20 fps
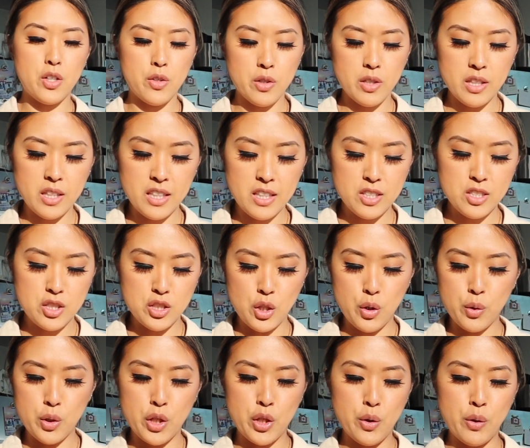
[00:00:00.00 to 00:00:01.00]
literally
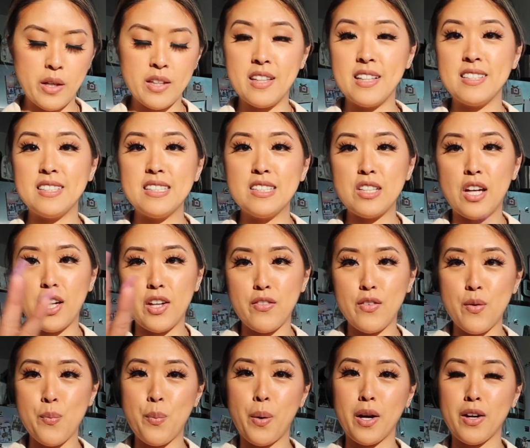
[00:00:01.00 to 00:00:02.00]
so cute. And this is not
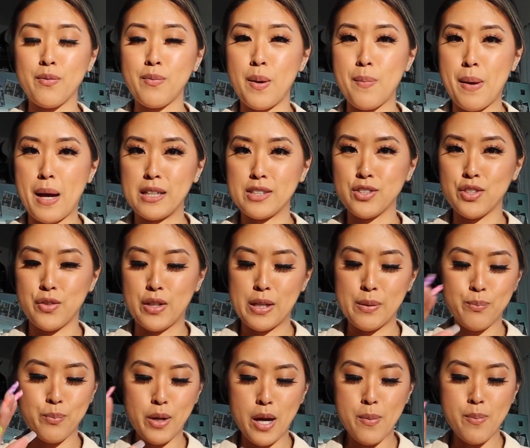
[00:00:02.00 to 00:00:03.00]
even part of my
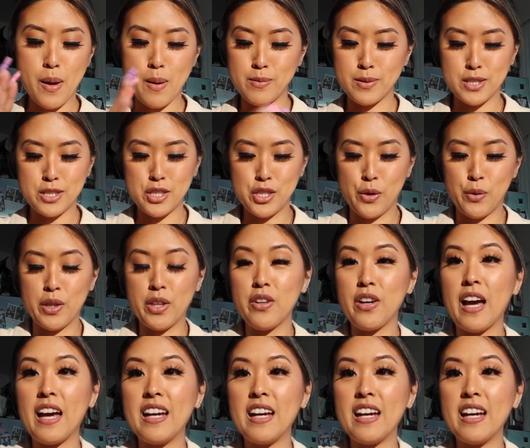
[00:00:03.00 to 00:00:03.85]
bachelorette prep. I'm just showing you